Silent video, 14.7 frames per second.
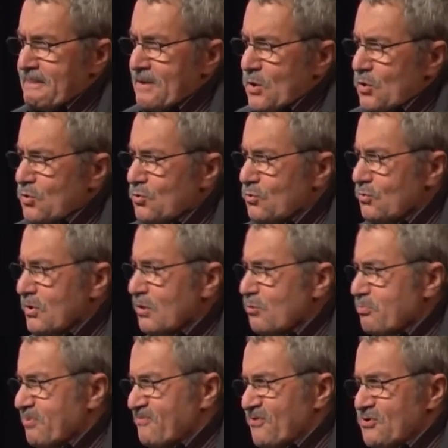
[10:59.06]
who
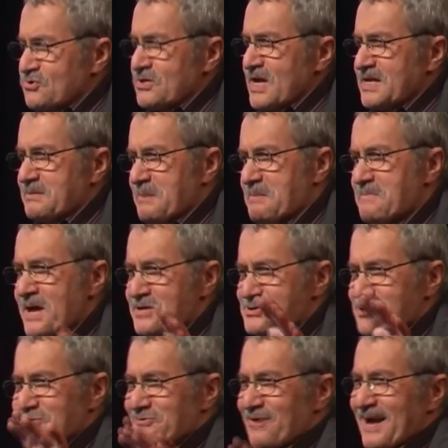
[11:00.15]
prefers not to be
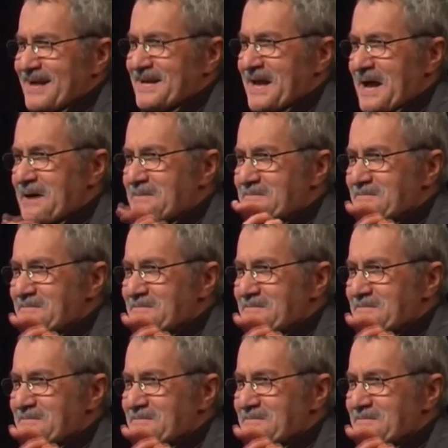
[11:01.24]
mentioned right now,